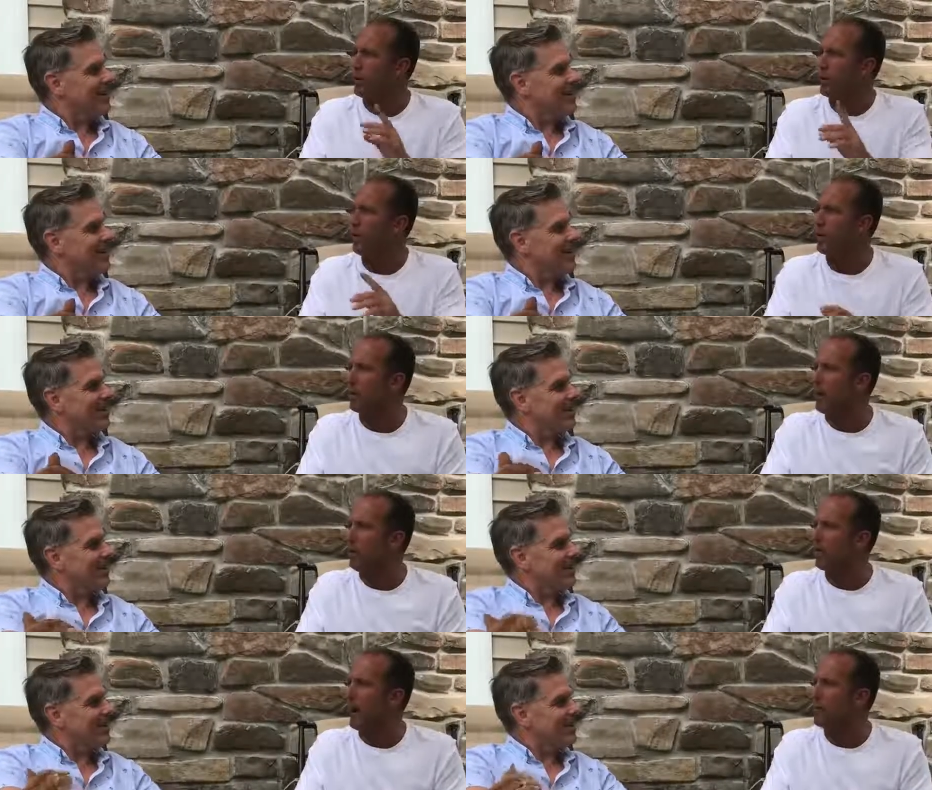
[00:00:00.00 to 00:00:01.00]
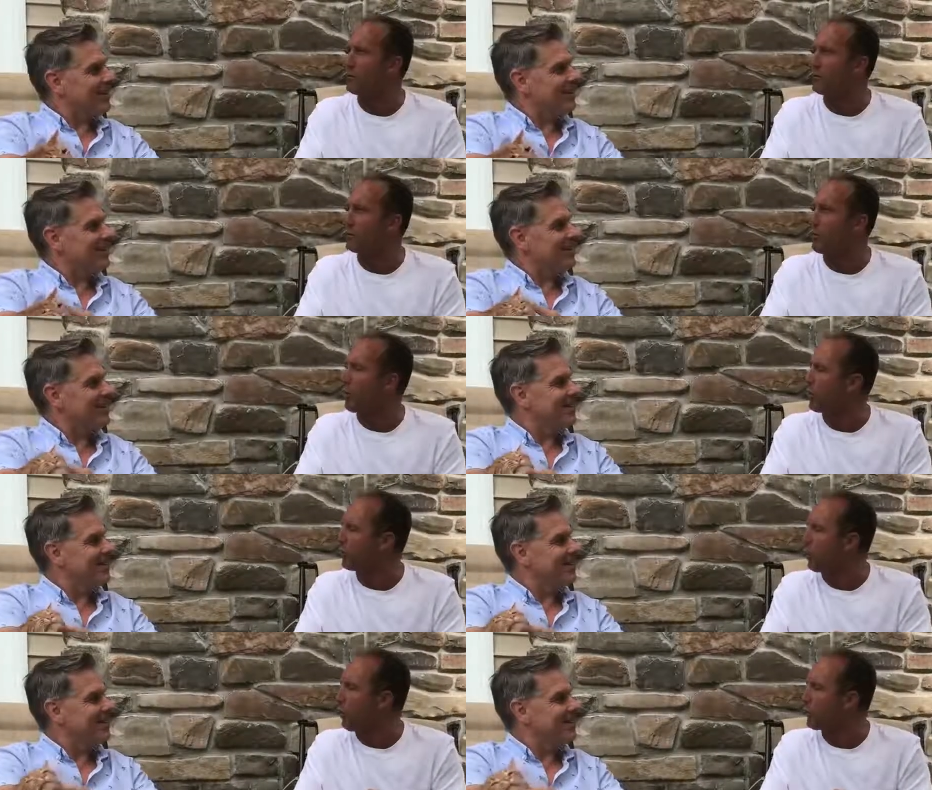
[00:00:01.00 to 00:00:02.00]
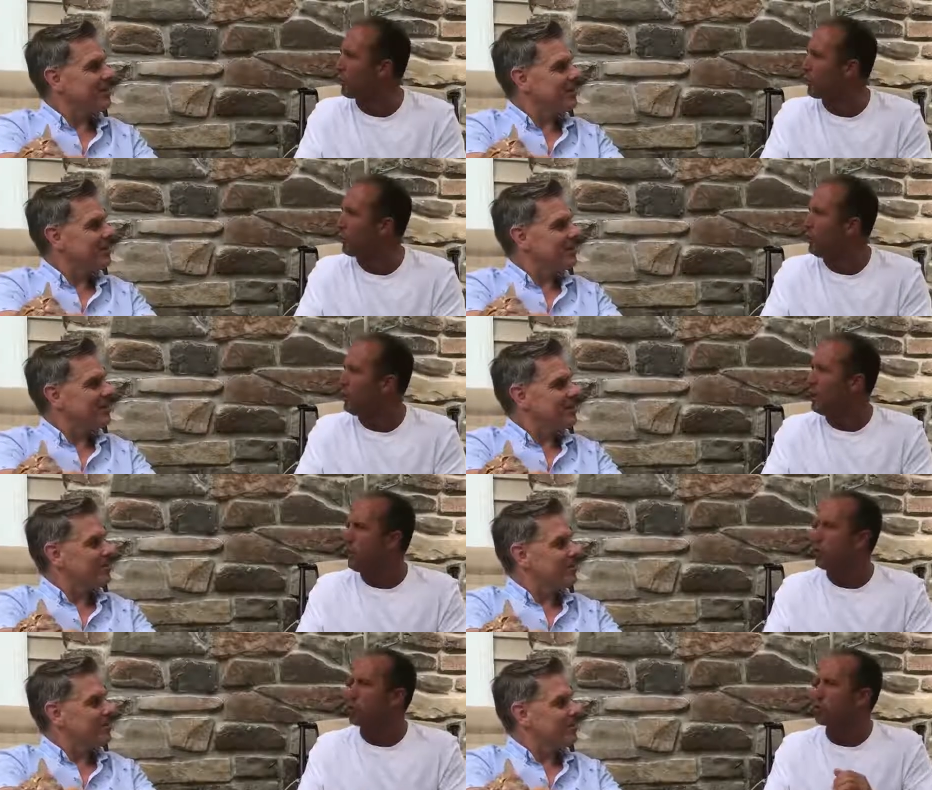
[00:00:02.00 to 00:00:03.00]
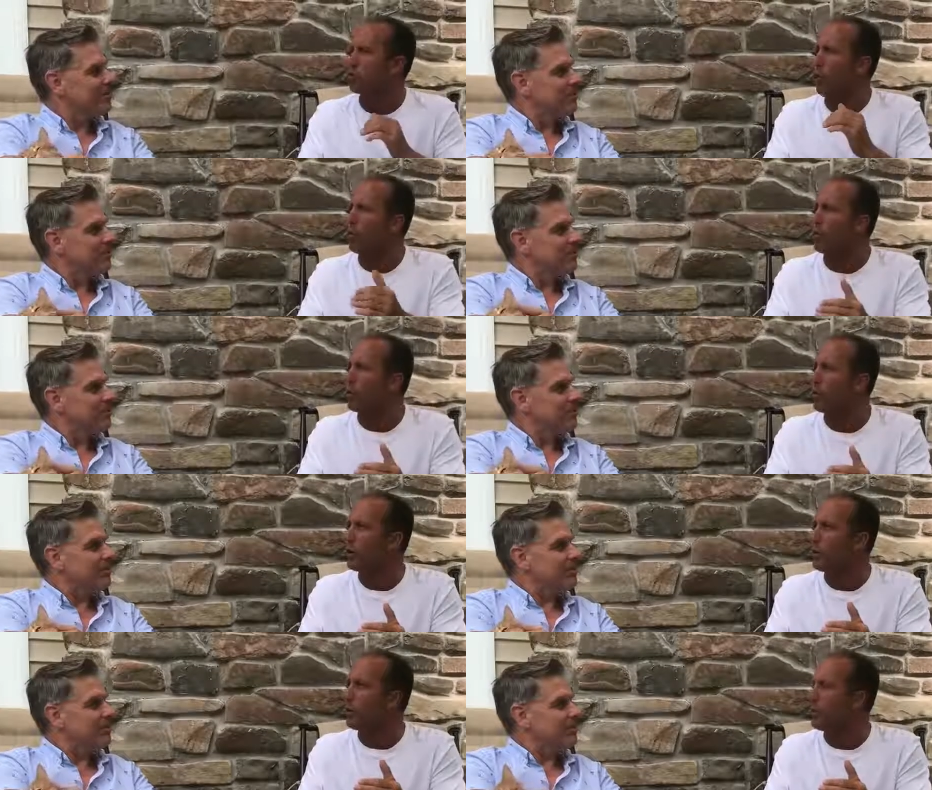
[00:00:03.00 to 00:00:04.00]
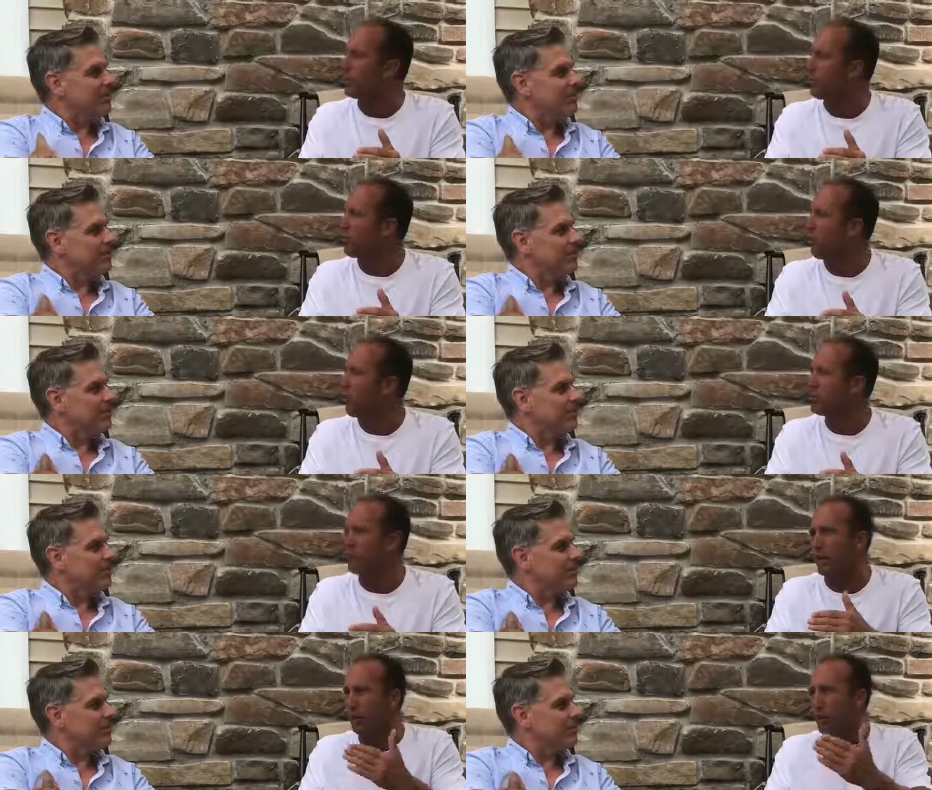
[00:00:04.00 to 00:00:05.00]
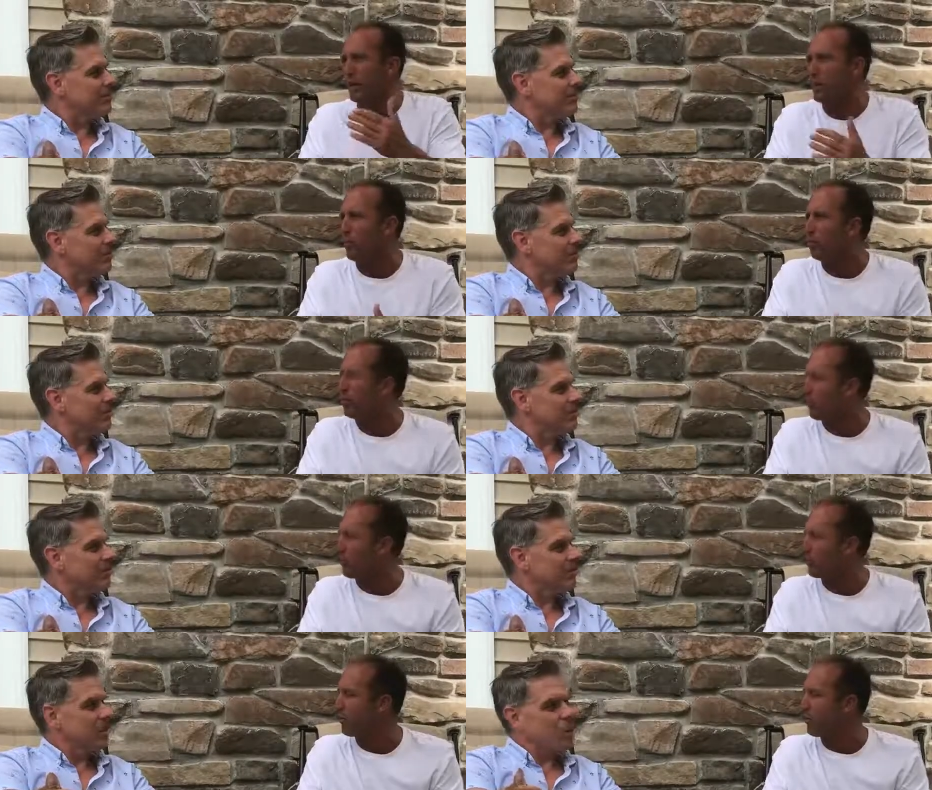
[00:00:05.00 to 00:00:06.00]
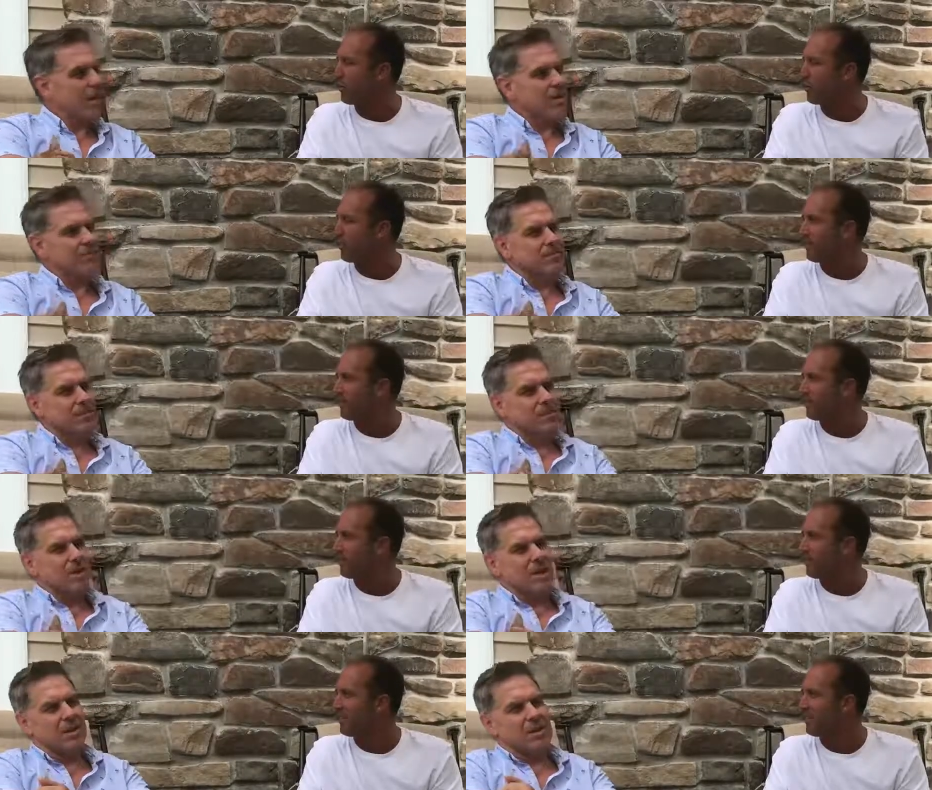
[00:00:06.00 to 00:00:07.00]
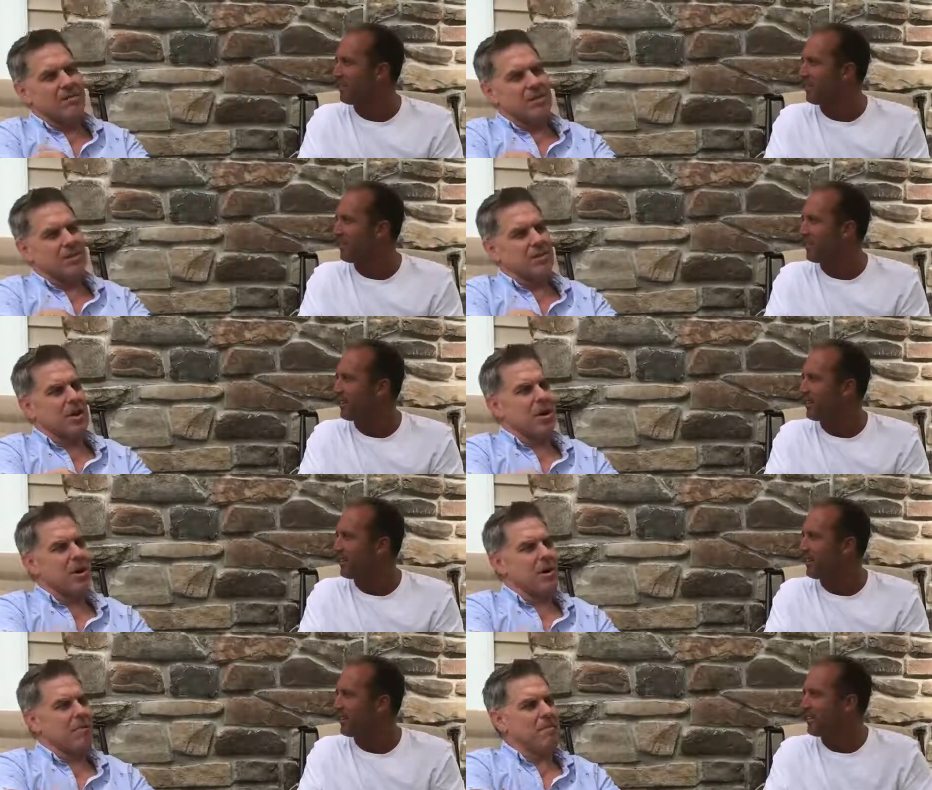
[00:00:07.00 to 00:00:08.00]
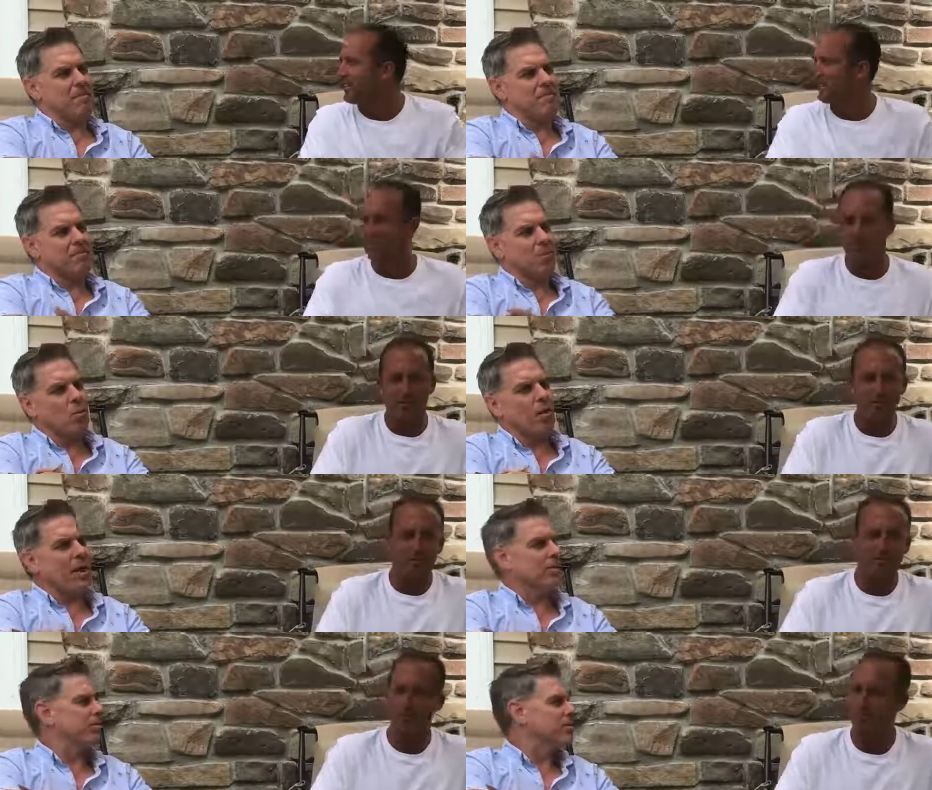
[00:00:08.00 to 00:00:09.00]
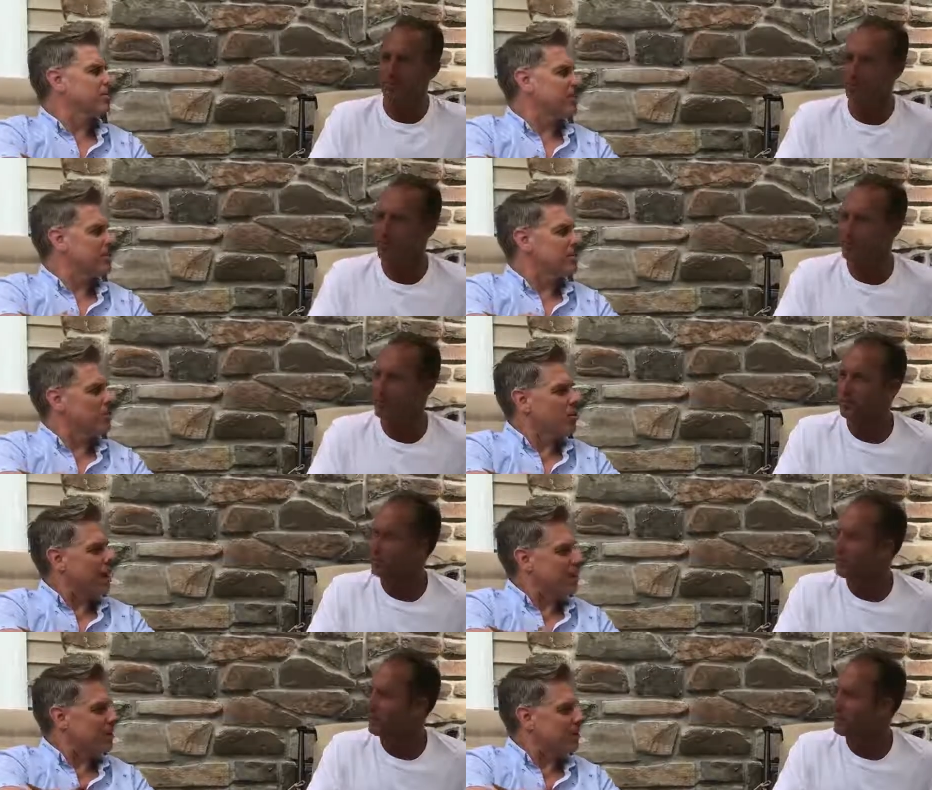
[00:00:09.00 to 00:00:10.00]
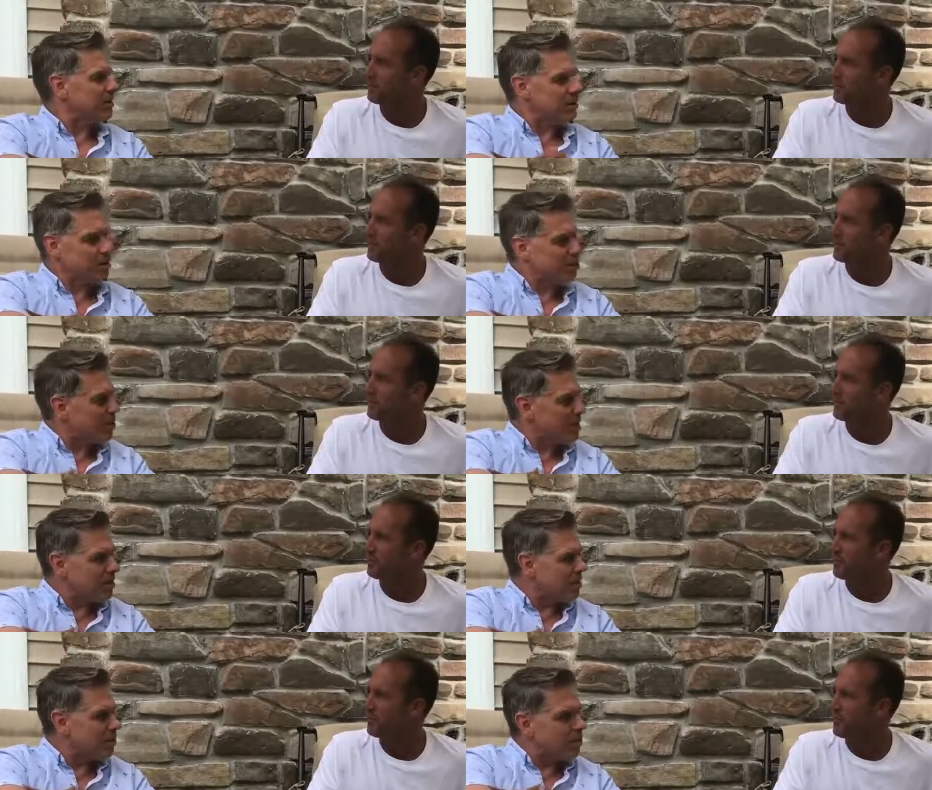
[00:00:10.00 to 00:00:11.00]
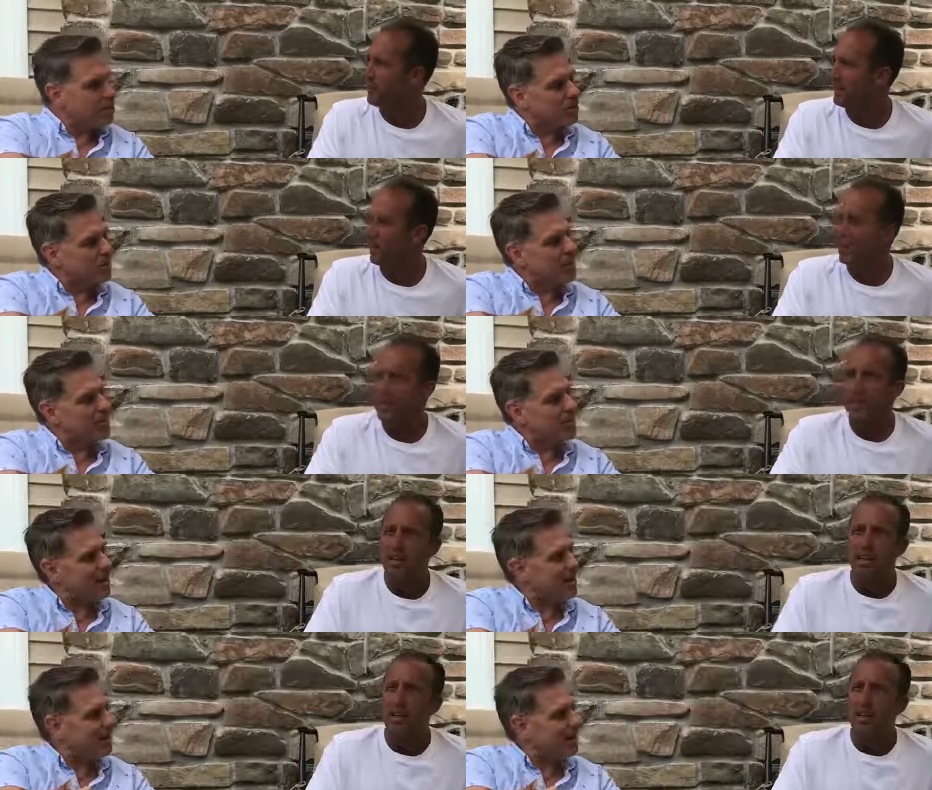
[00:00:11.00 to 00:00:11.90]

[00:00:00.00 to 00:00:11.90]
Speaker 1: you're playing the law of averages. The more you talk to, the stronger you're going to be in your voice, and you're going to get more results.
Speaker 2: Okay, I love this. Um, what else? Give me some more magic. Is there a point number four, or is that is that